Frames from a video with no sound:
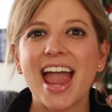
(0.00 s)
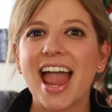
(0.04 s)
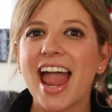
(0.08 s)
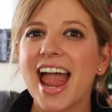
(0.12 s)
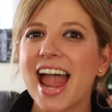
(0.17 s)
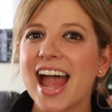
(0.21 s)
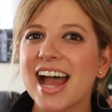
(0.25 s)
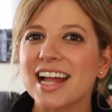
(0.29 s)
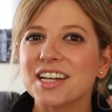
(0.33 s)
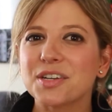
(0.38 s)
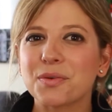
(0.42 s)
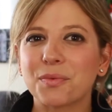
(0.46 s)

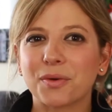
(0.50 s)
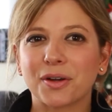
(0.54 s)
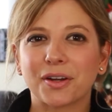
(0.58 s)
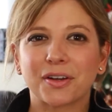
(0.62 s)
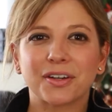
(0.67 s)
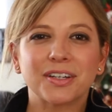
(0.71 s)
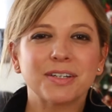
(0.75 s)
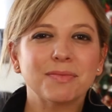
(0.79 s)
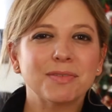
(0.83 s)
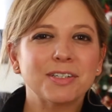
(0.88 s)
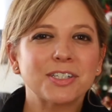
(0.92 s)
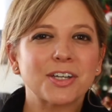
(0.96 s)
And we're
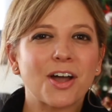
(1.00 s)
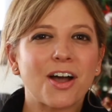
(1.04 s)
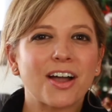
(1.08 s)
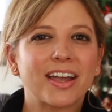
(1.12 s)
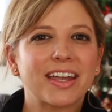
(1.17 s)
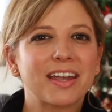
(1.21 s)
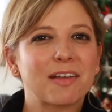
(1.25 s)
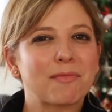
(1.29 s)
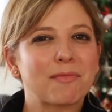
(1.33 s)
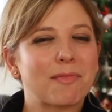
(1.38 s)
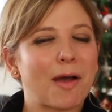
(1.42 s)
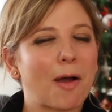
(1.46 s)
gonna be
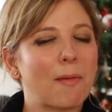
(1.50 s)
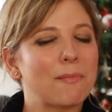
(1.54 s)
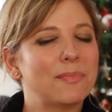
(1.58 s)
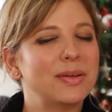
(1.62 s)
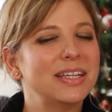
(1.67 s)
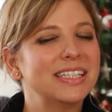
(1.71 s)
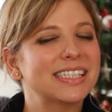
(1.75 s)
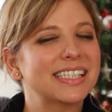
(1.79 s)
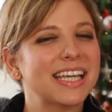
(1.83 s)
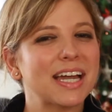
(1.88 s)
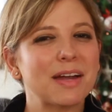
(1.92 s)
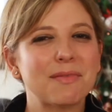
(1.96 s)
talking about
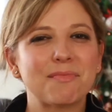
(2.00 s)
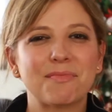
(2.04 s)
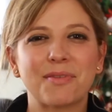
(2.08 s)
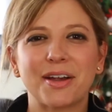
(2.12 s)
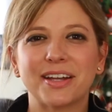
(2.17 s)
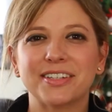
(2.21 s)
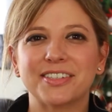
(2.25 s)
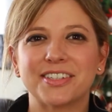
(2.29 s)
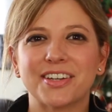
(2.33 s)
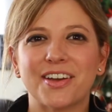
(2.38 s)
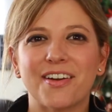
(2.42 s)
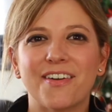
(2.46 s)
pizza and
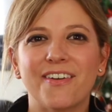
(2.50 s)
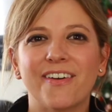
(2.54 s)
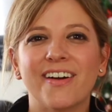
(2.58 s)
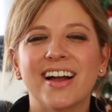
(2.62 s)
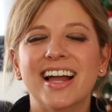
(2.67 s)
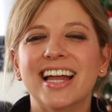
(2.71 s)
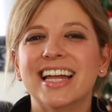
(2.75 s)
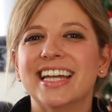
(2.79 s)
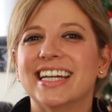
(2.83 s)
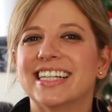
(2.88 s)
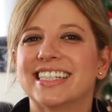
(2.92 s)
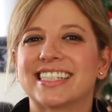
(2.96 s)
bread dough.
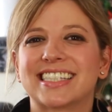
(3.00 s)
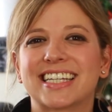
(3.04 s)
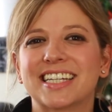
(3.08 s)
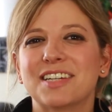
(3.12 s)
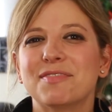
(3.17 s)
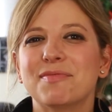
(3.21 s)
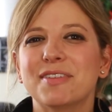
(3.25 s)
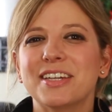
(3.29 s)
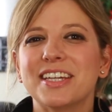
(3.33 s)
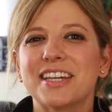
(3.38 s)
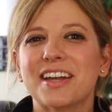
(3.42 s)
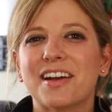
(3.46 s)
It's gonna
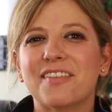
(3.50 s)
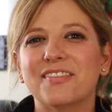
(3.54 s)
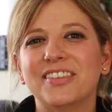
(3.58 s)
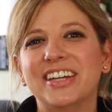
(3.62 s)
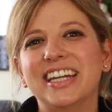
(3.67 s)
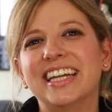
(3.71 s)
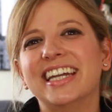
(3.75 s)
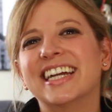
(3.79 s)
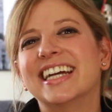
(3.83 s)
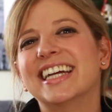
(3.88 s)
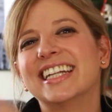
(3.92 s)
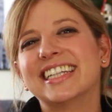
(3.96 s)
be
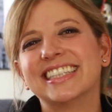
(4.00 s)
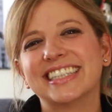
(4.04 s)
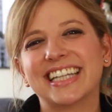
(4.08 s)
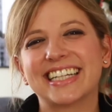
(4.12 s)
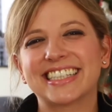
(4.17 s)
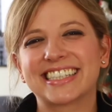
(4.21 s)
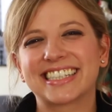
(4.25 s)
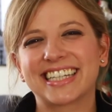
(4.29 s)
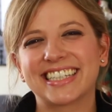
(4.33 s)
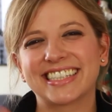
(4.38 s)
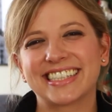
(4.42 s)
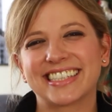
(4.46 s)
yummy.
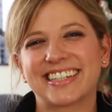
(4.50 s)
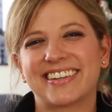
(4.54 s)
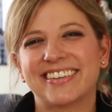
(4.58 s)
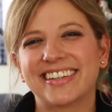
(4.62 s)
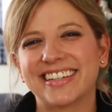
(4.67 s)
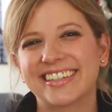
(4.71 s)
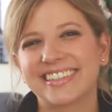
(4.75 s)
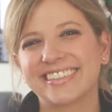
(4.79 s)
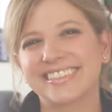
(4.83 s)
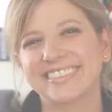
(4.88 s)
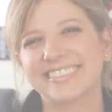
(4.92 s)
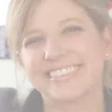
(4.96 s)
Let's get
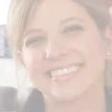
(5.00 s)
started.